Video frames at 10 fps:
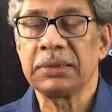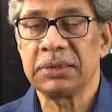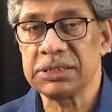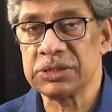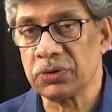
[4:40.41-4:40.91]

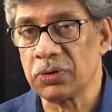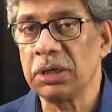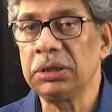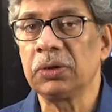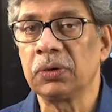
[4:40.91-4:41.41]

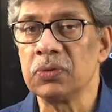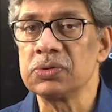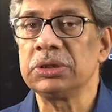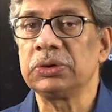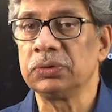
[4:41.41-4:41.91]
asteroid
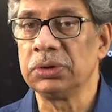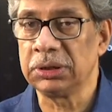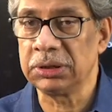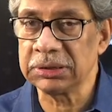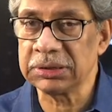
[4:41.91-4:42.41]
closer to the
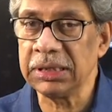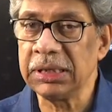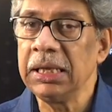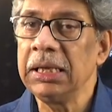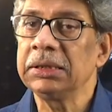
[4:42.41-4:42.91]
Earth
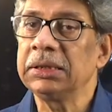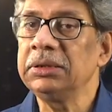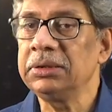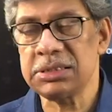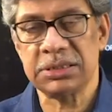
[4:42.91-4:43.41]

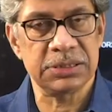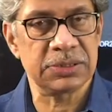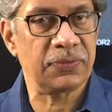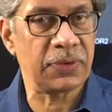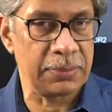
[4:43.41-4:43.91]
than this year's
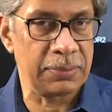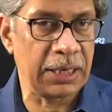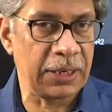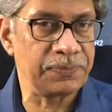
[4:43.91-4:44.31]
flyby.